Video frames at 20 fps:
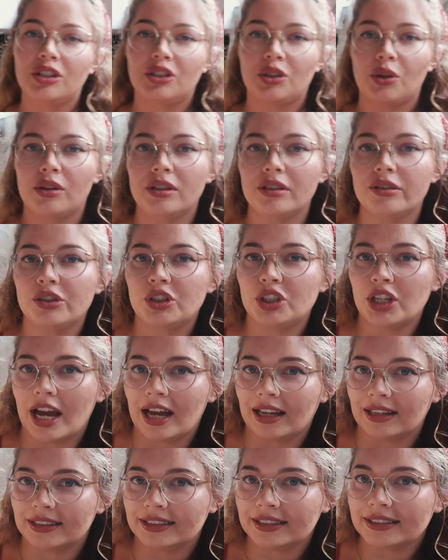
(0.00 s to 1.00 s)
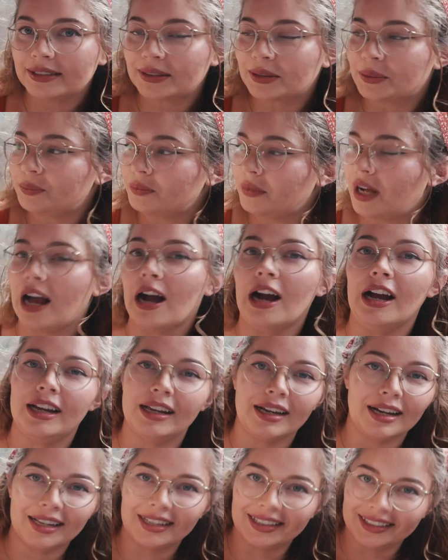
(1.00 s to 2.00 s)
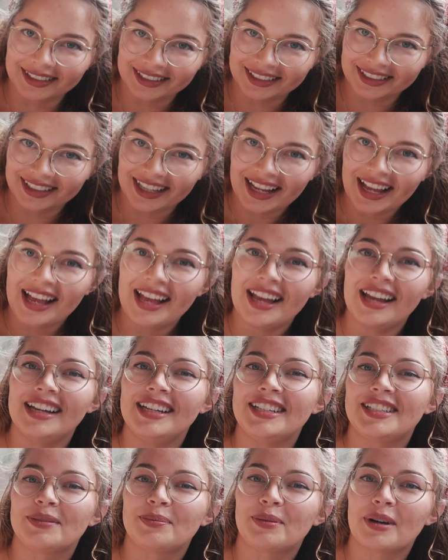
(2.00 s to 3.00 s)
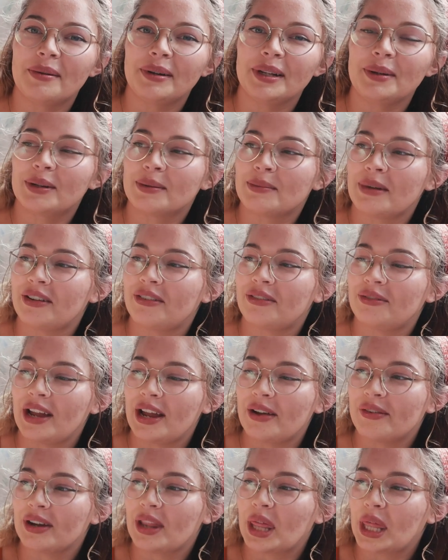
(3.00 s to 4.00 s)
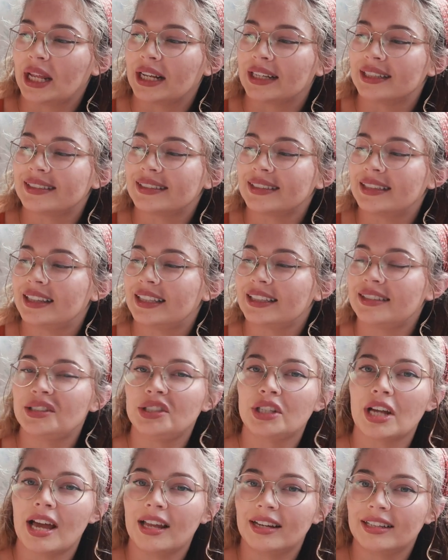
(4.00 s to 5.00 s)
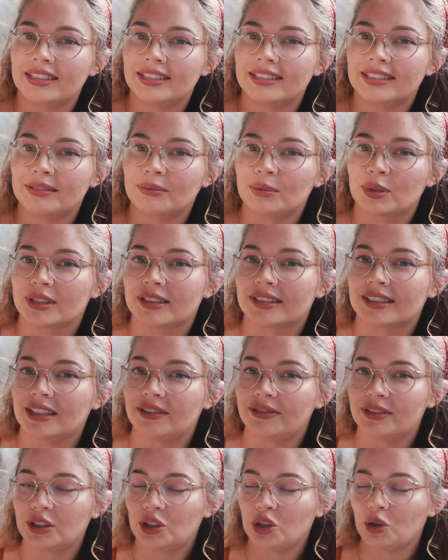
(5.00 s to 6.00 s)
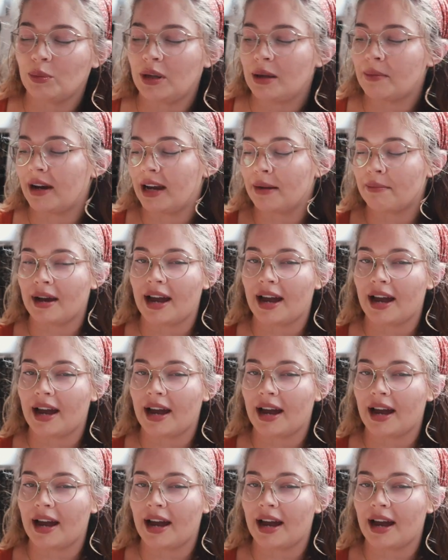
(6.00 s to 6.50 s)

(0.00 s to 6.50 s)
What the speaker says: So this chalice, it's probably one of my favorite things. This chalice was gifted to me by